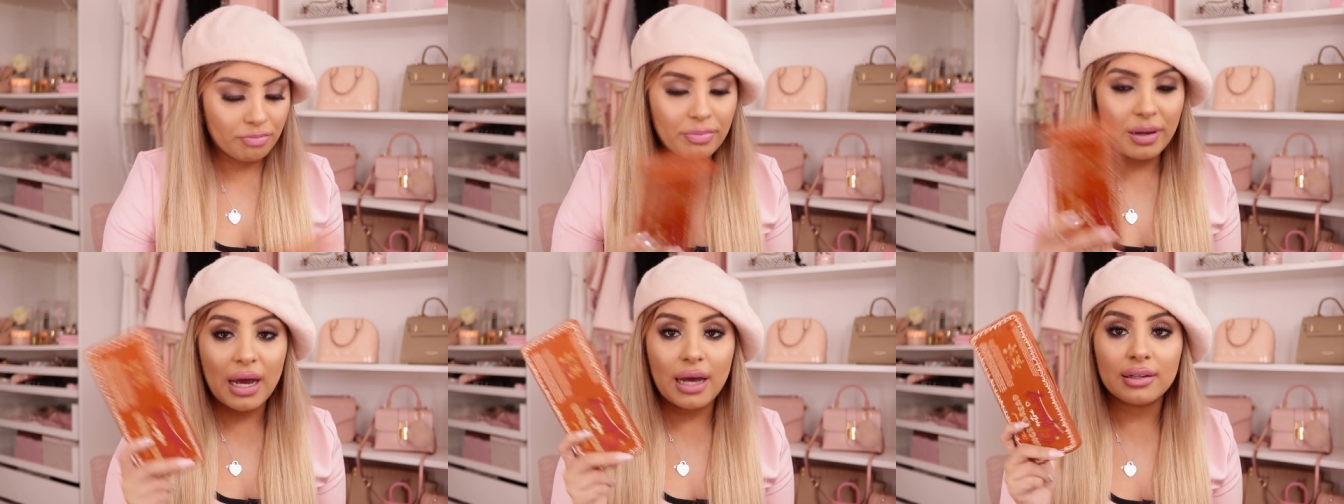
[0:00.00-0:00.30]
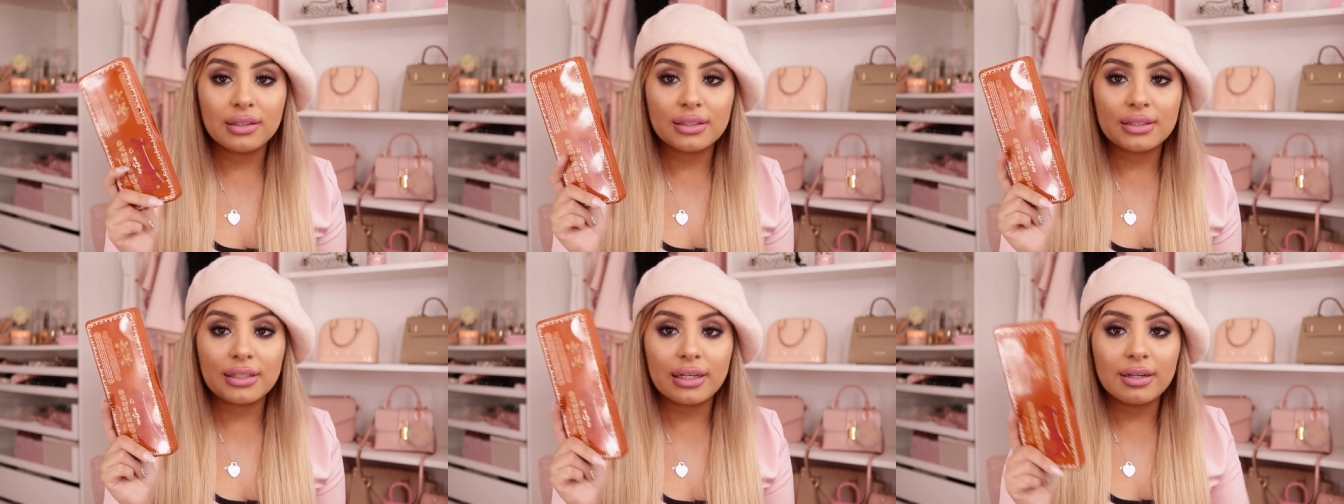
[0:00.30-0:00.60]

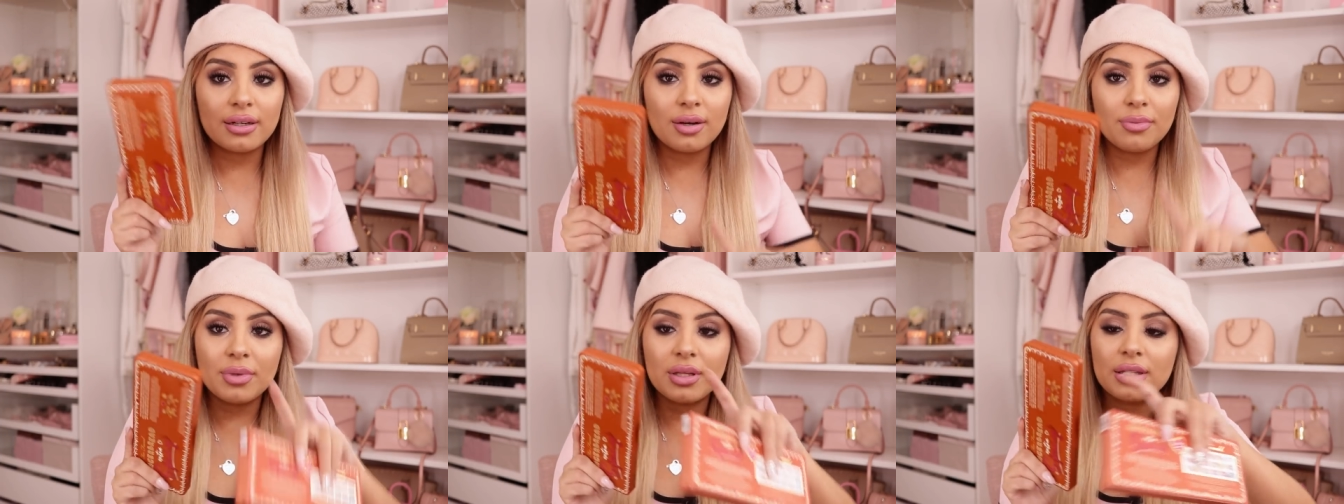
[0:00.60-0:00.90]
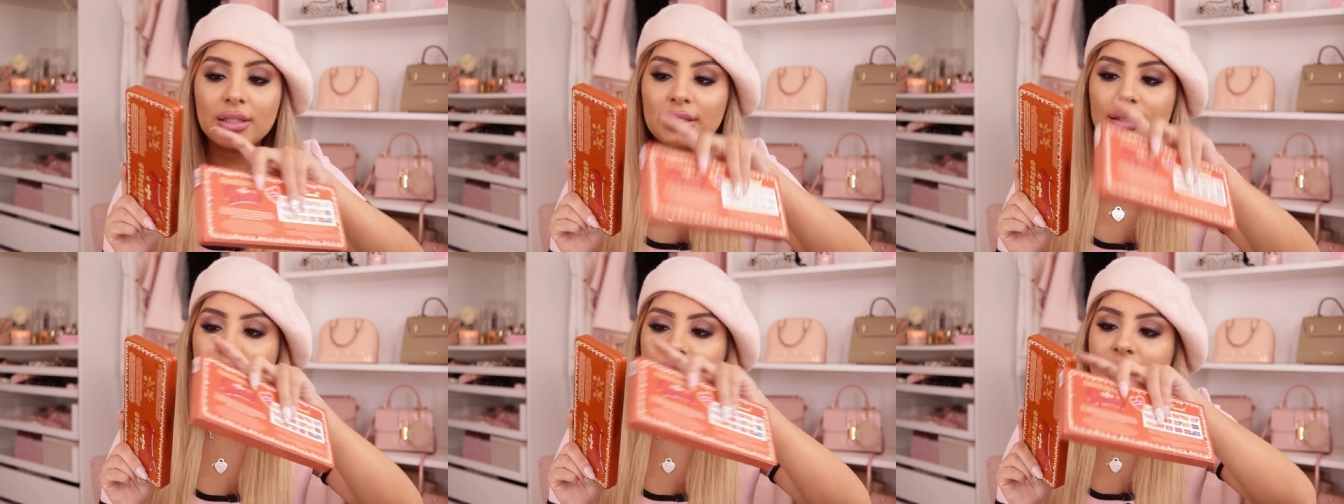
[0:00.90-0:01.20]
palettes that come
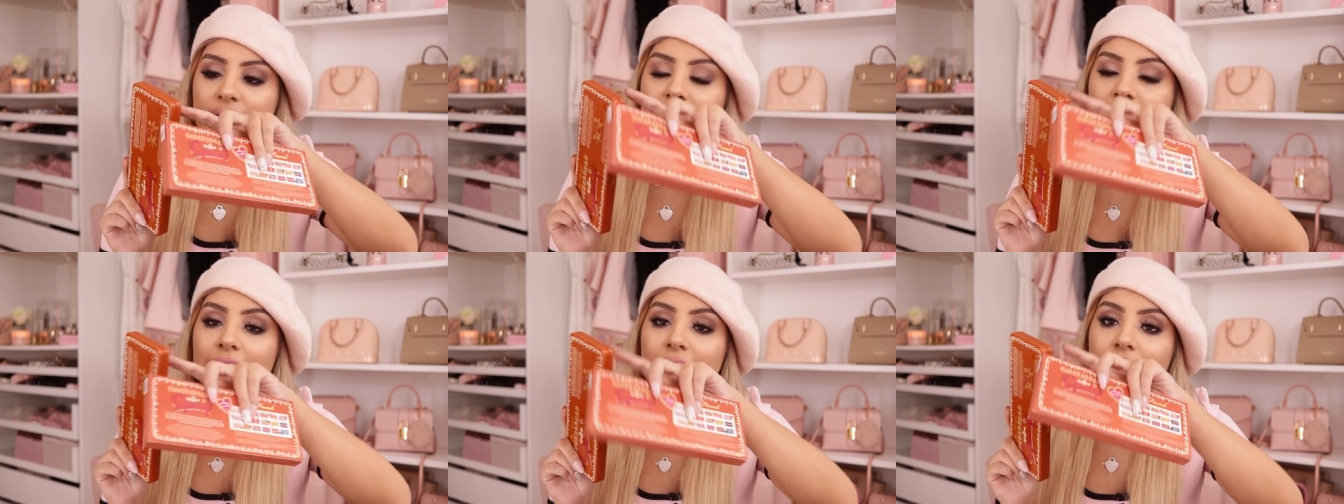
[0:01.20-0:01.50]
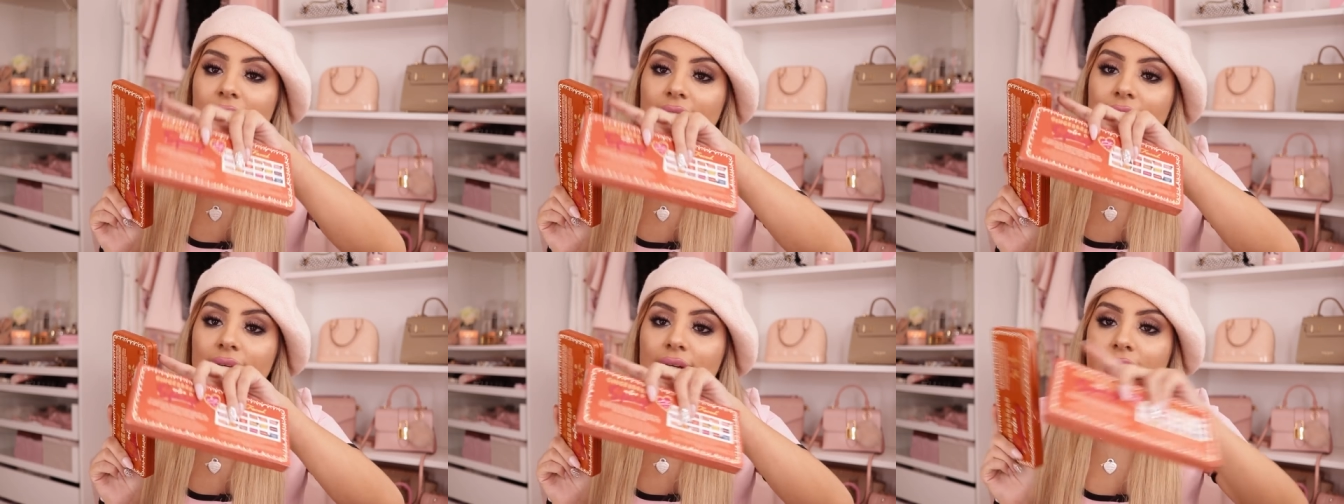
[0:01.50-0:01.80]
in these
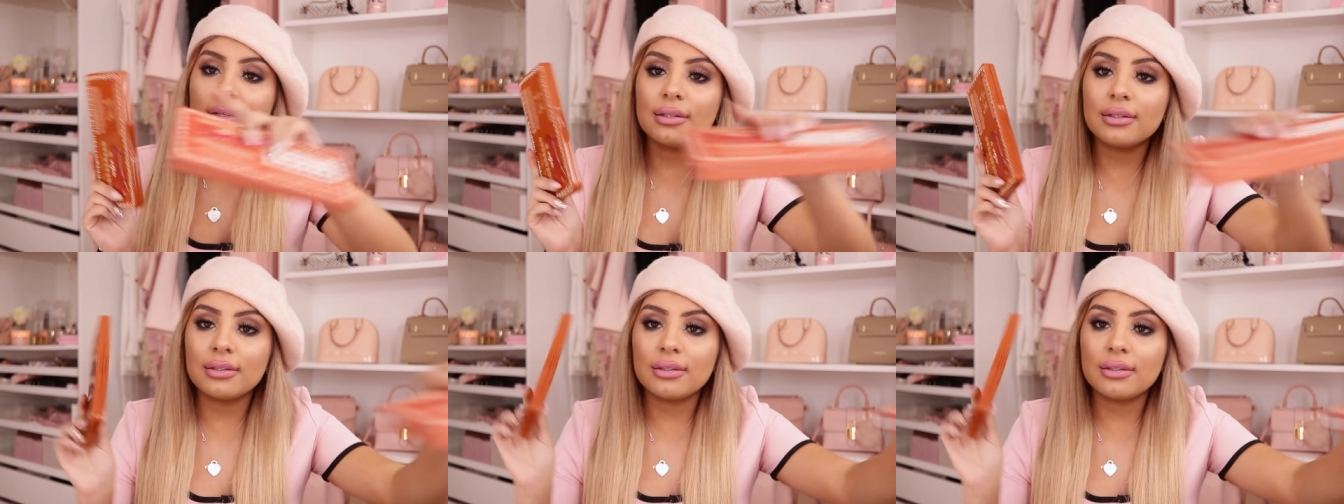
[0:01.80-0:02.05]
tin